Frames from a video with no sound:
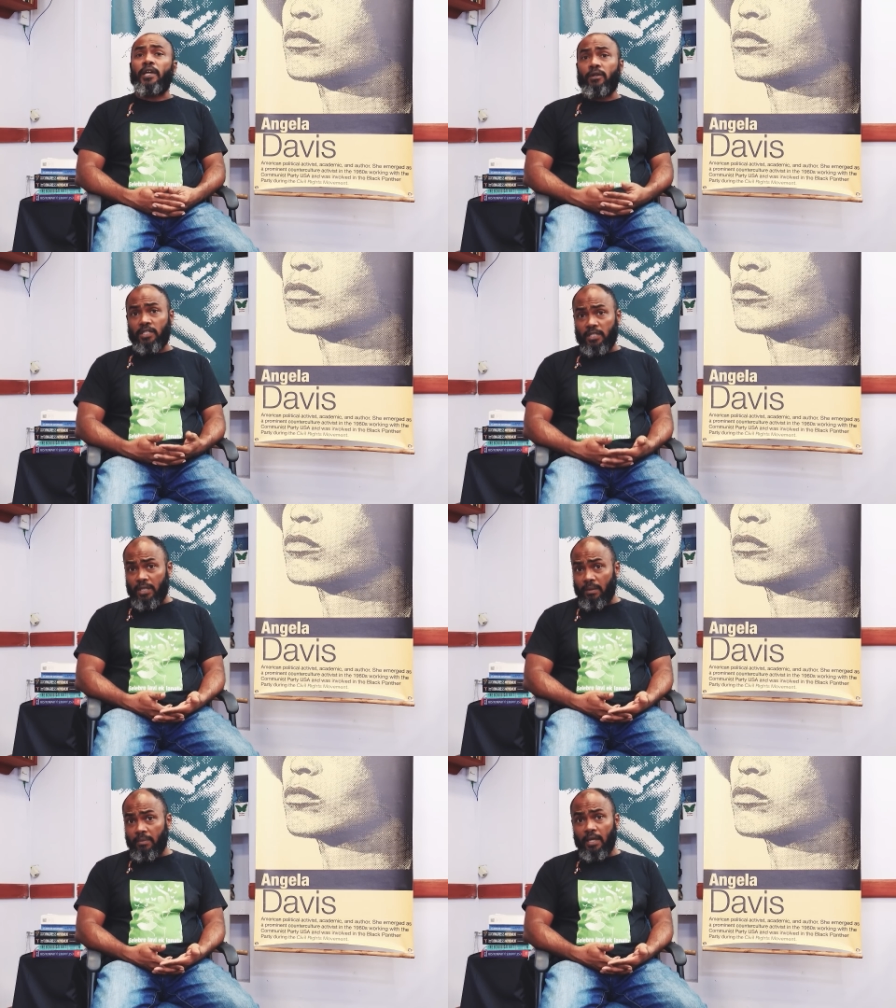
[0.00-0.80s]

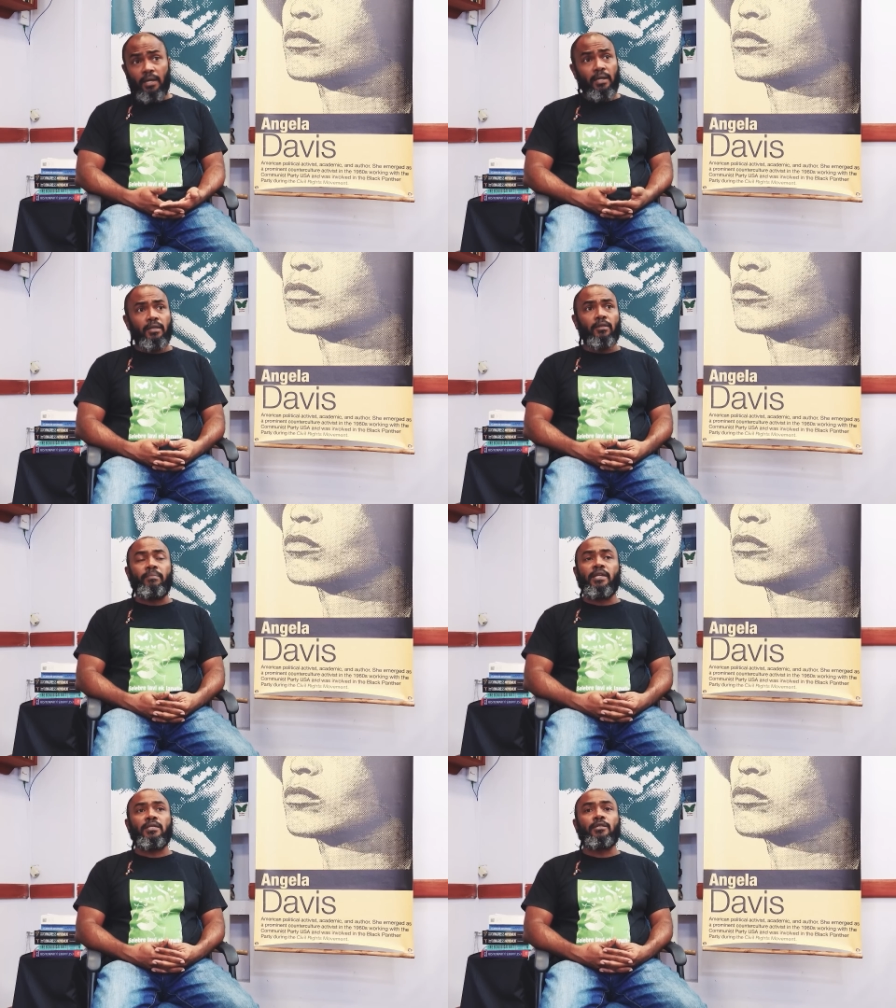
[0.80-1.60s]
ecosystem there, in the
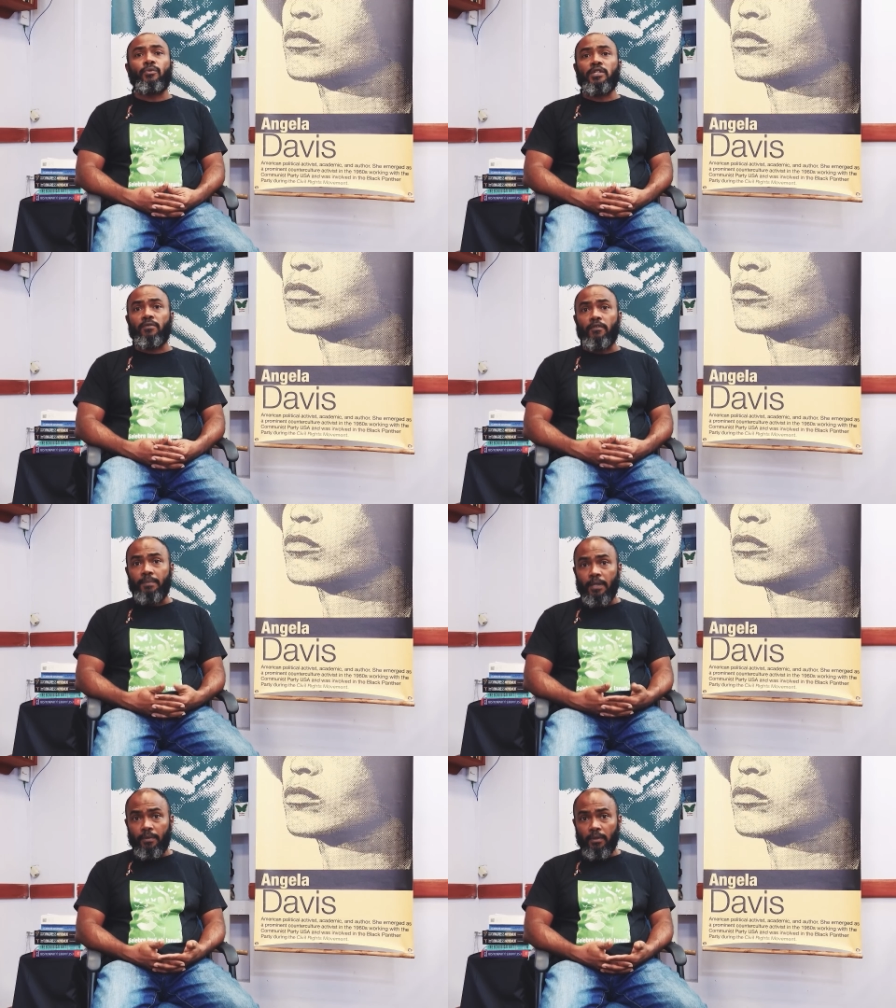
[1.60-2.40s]
best interest of the
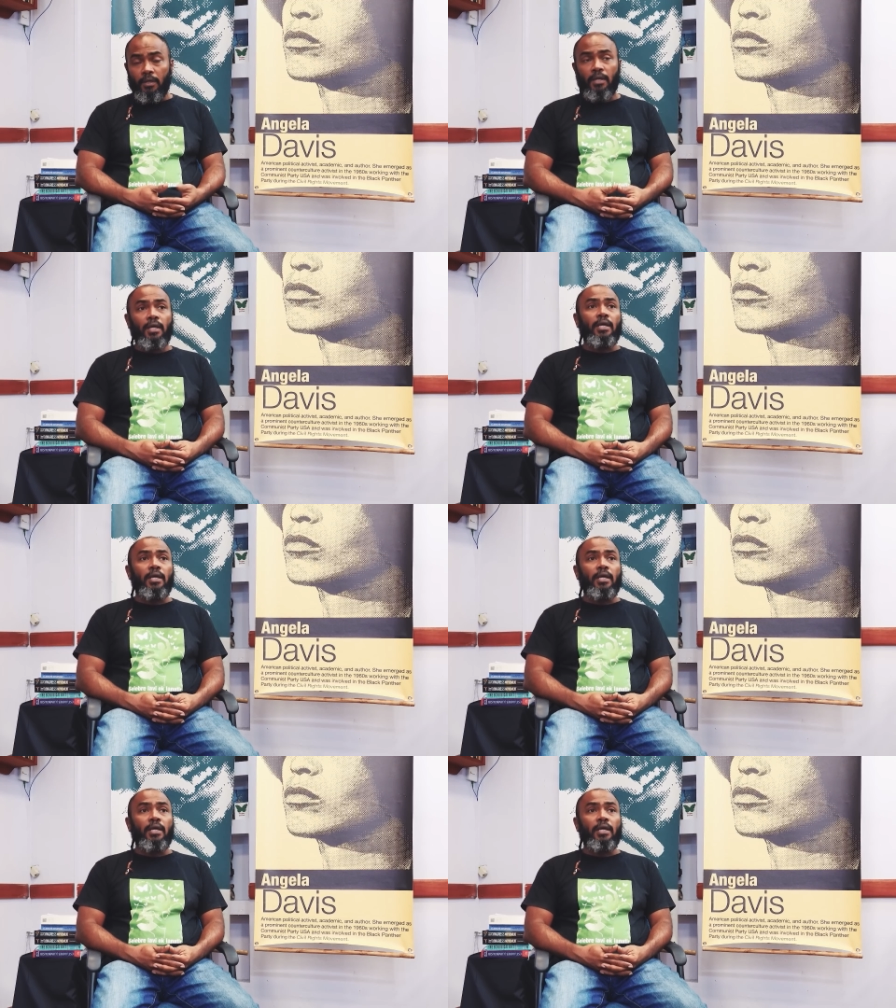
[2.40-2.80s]
people,